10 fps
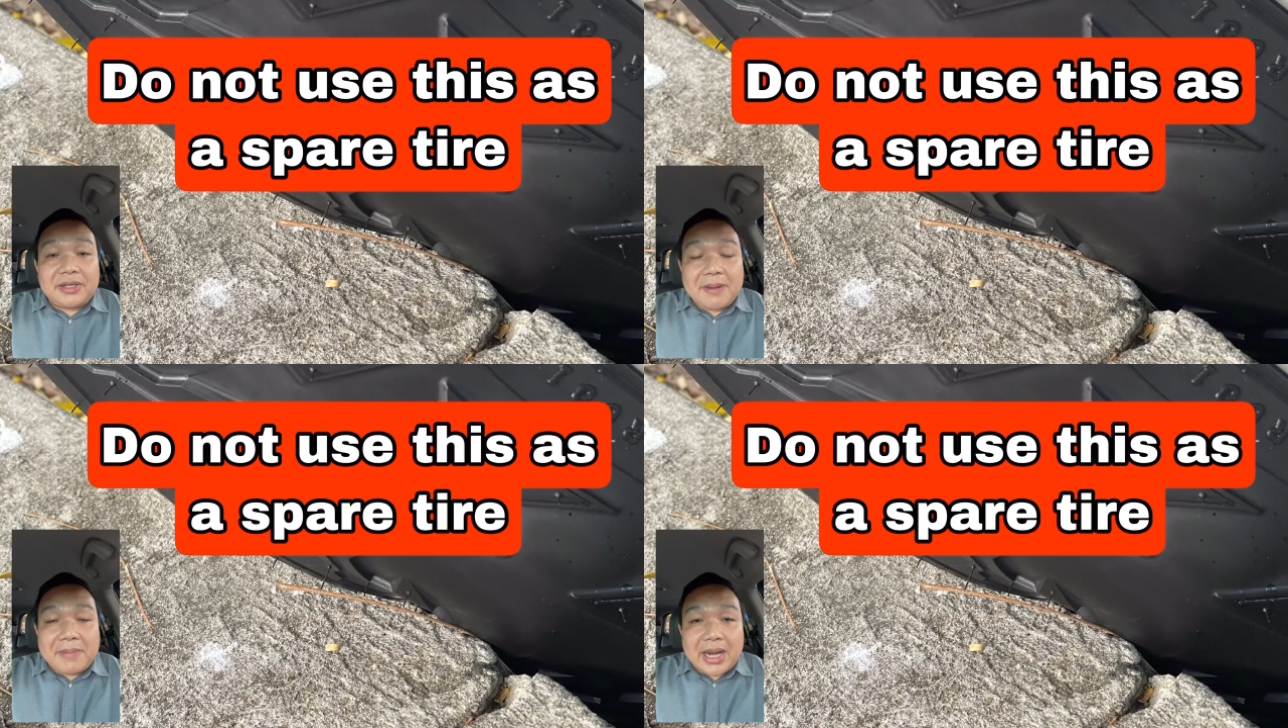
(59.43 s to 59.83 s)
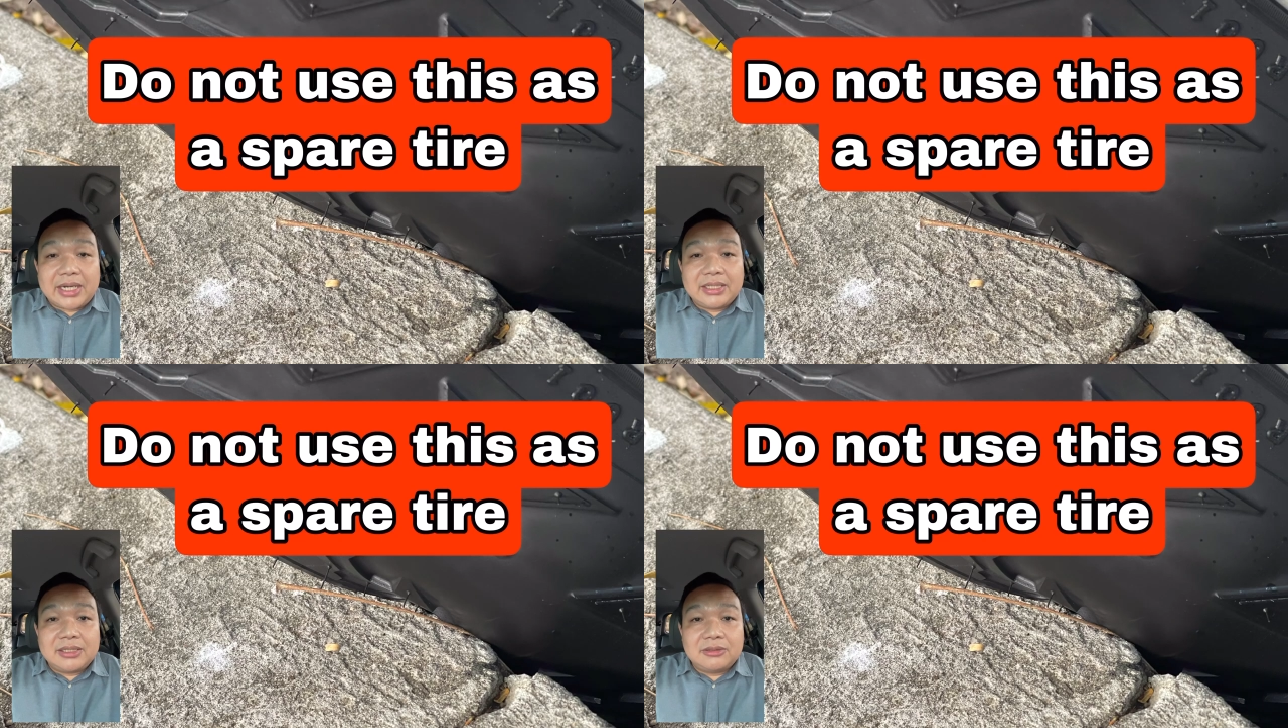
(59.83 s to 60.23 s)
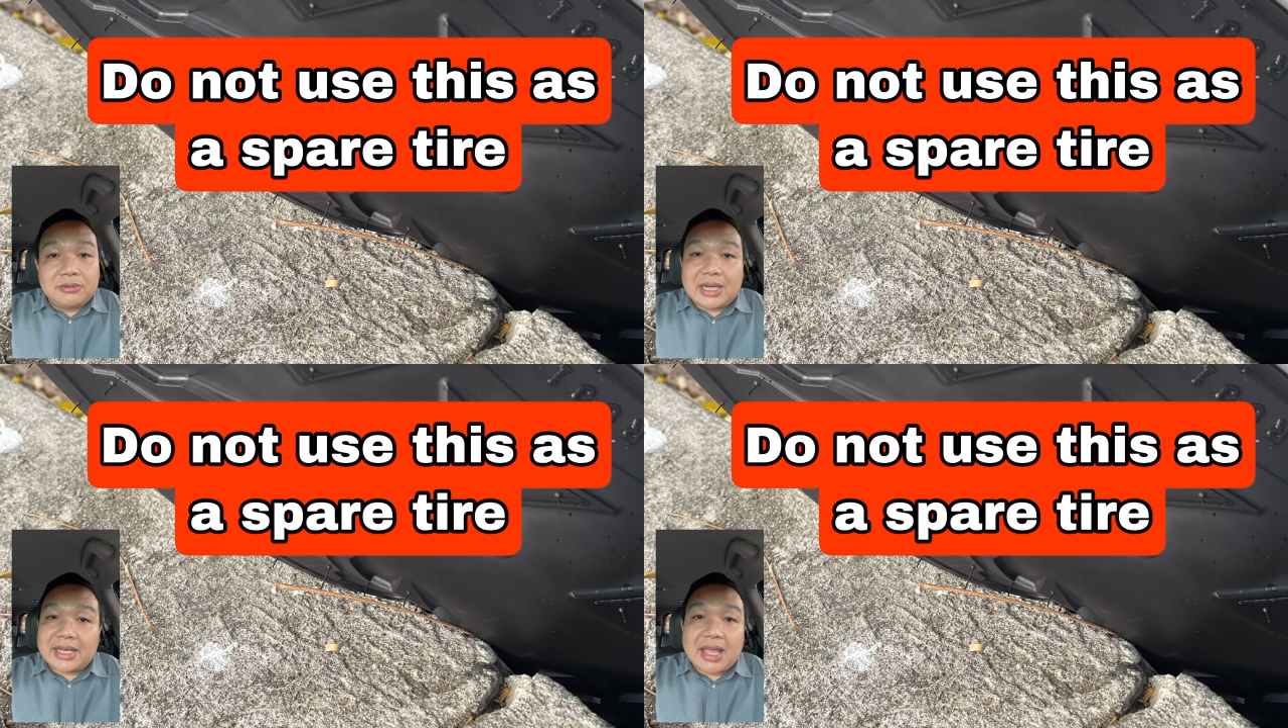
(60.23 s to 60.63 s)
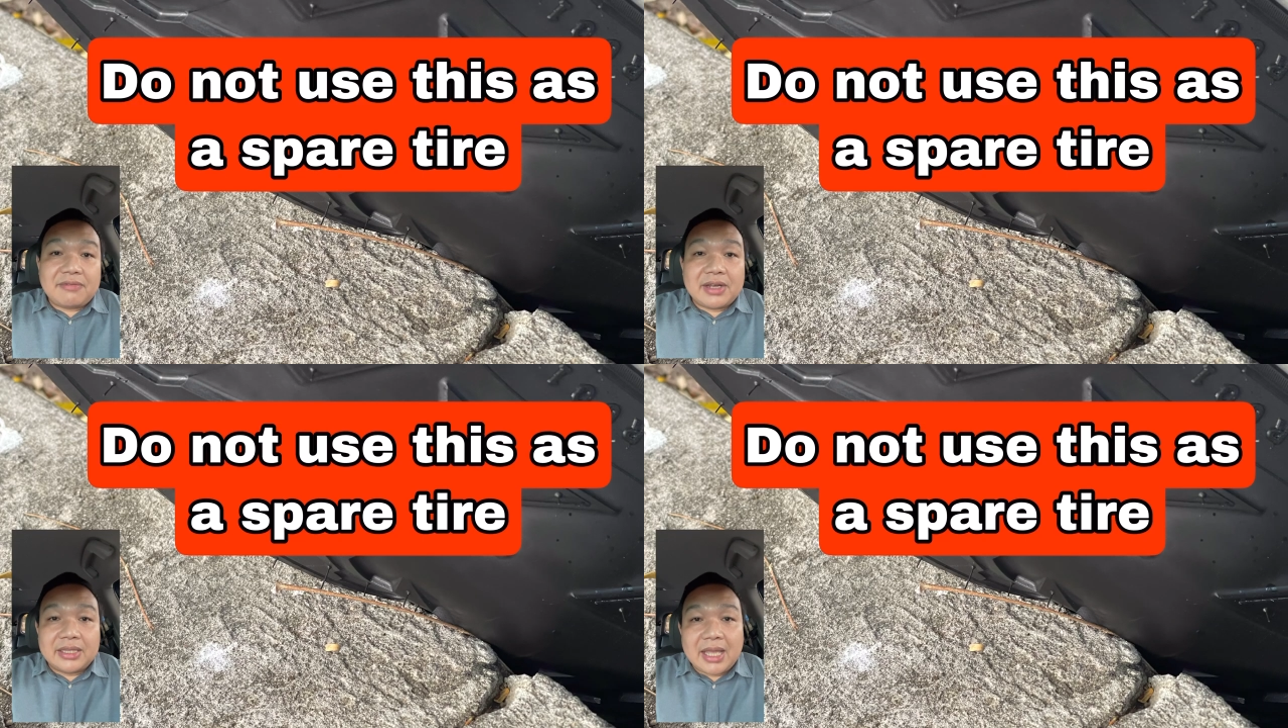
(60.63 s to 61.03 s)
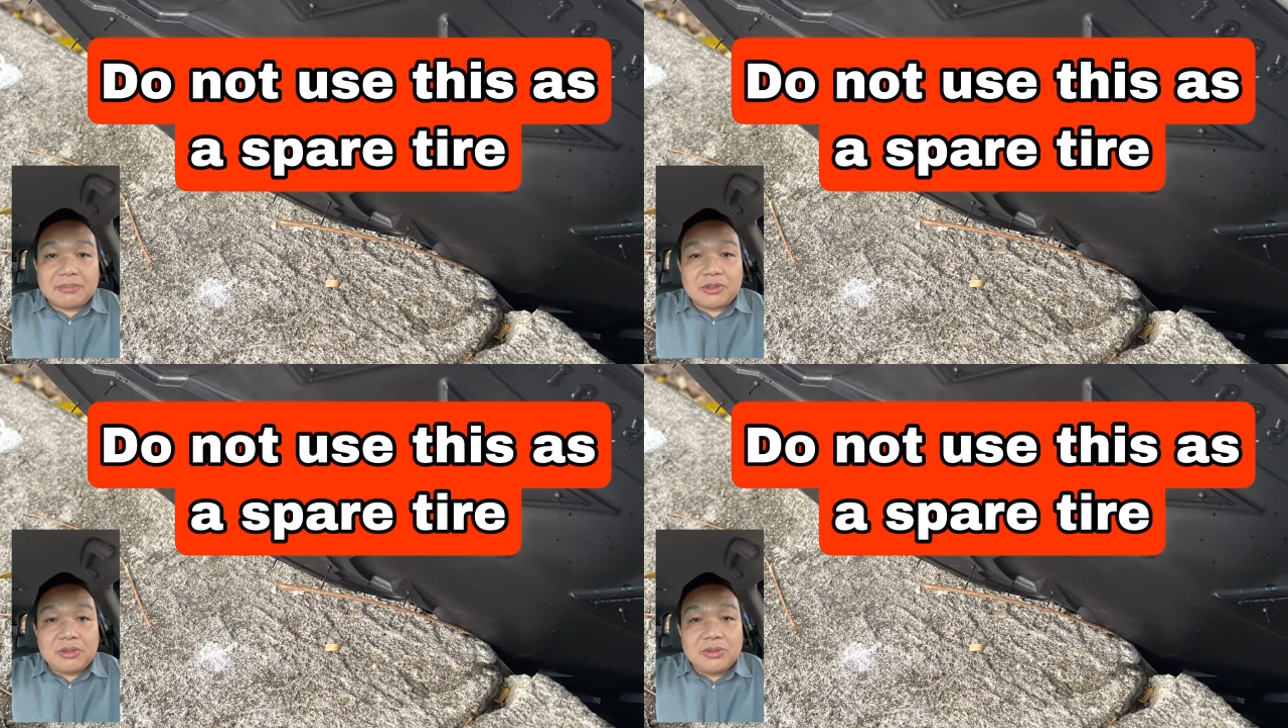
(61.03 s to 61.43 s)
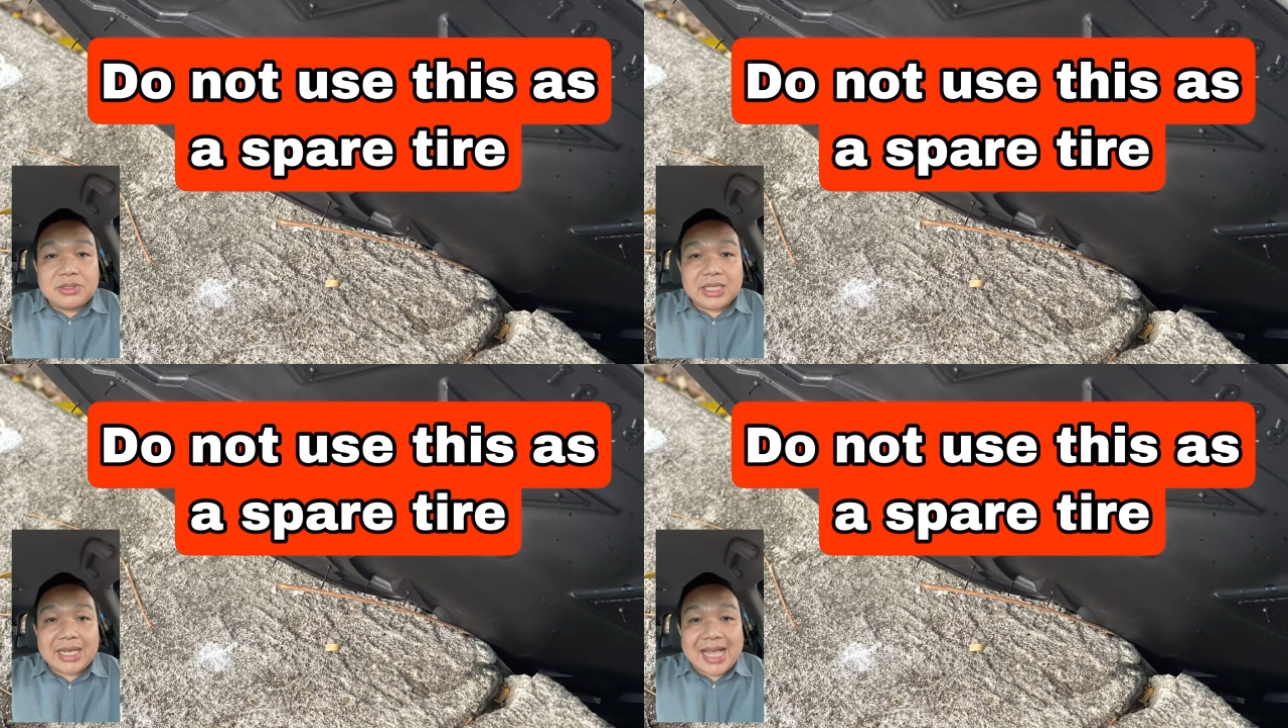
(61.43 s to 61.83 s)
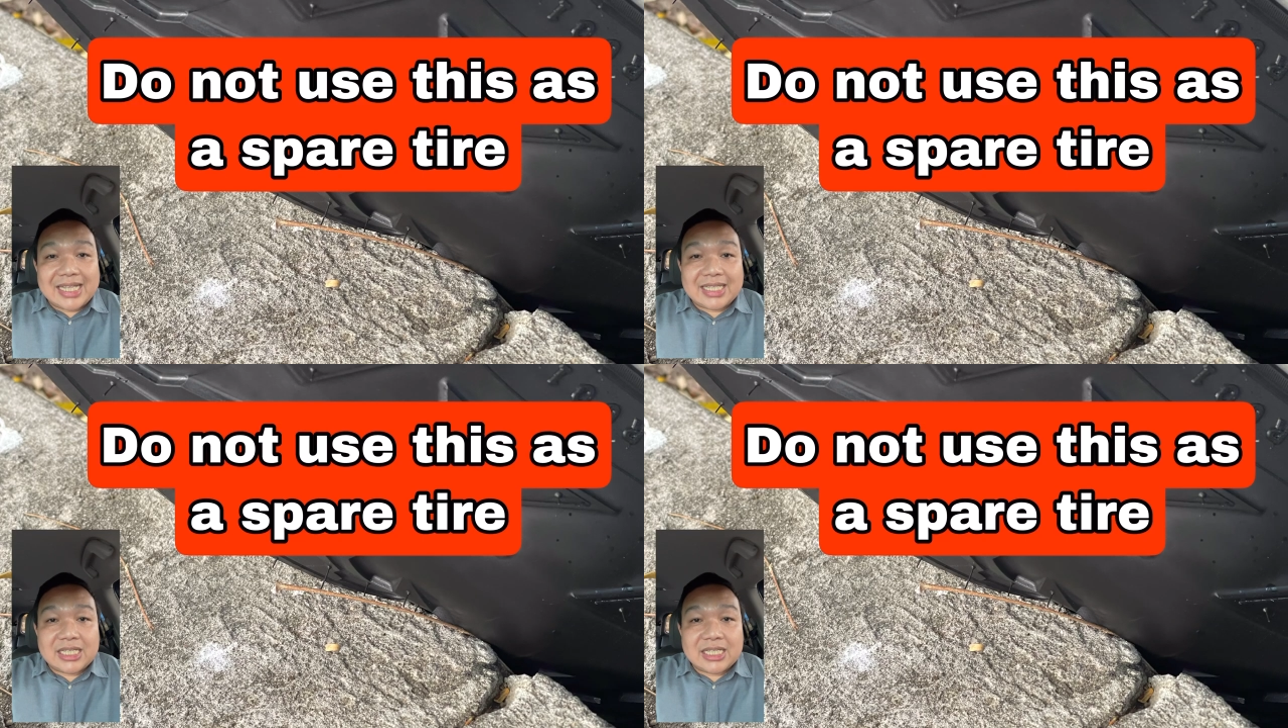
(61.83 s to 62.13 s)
repaired, do not ever attempt to use it as a